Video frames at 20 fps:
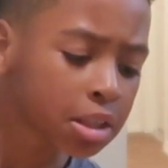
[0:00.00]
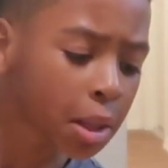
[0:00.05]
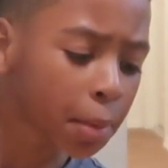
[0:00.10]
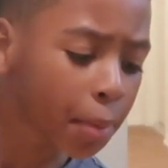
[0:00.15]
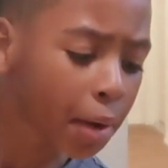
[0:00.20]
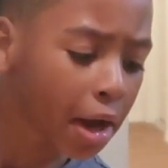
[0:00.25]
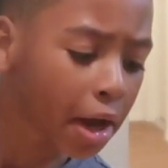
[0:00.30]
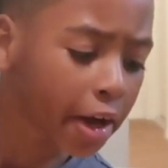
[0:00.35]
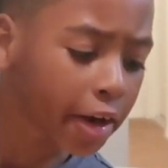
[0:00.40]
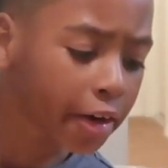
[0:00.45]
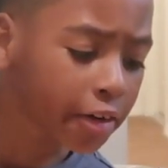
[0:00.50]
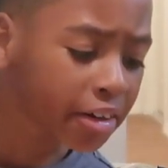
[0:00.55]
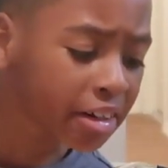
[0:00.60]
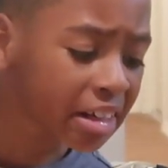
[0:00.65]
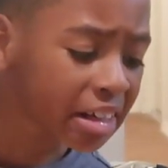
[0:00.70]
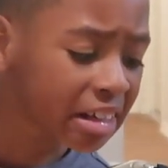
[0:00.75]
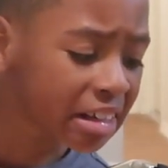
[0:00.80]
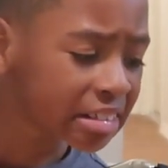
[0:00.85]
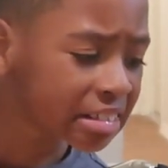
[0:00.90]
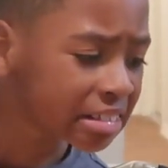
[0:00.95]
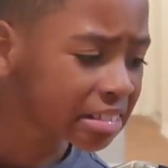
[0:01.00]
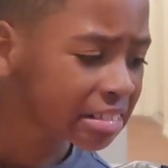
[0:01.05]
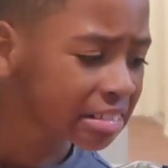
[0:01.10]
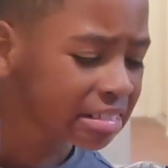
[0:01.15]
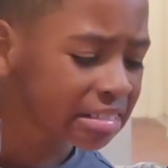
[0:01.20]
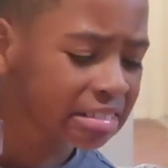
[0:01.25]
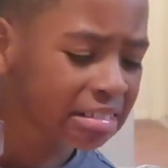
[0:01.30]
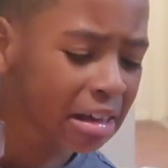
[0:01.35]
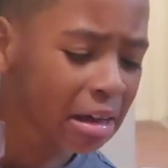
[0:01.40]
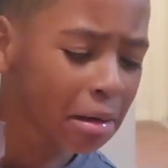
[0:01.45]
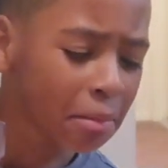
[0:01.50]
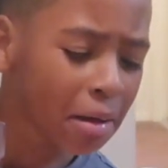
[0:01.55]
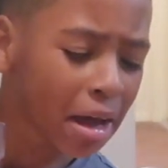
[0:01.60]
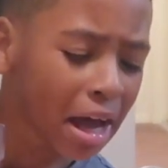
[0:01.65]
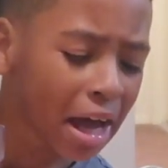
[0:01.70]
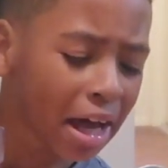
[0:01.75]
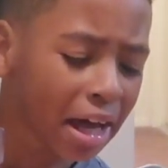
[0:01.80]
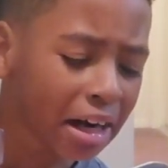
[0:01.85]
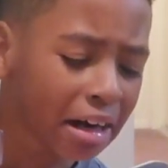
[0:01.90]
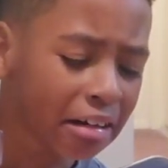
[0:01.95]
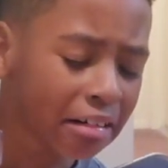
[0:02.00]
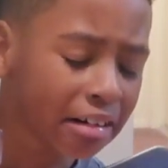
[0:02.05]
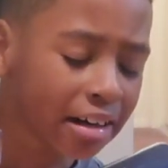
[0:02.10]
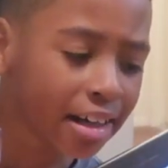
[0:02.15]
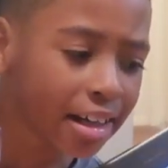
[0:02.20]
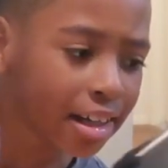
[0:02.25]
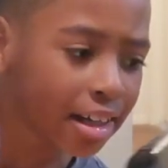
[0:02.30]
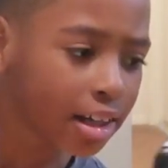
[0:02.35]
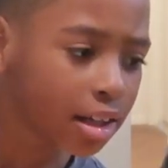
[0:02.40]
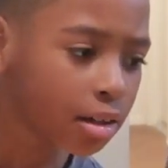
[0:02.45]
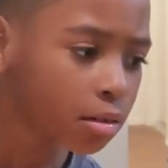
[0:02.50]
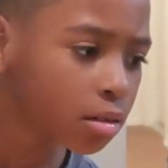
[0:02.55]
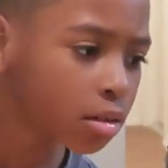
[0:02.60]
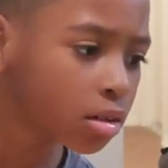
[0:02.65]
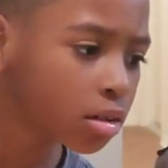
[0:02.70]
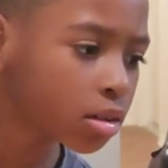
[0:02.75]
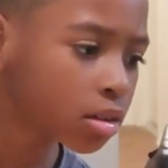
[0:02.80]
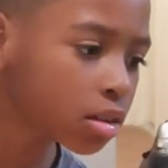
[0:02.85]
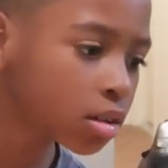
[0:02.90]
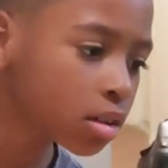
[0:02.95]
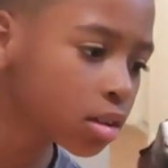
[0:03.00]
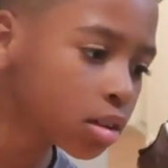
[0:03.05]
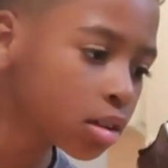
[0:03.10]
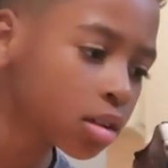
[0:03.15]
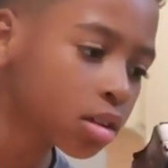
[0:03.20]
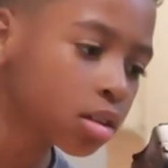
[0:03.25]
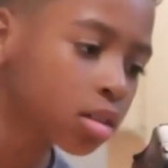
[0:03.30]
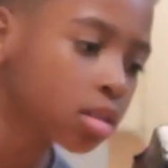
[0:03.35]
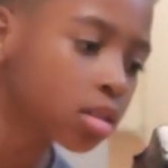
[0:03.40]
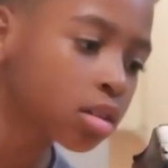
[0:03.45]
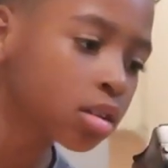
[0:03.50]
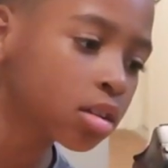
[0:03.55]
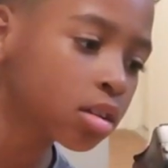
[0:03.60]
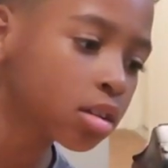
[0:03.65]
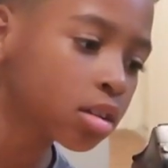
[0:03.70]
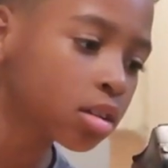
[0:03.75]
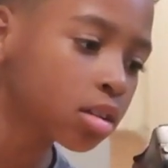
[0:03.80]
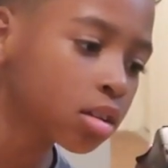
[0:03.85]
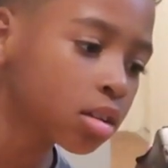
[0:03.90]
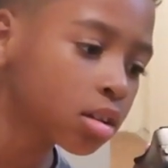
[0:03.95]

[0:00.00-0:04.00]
The back All done. Oh, there it goes back on.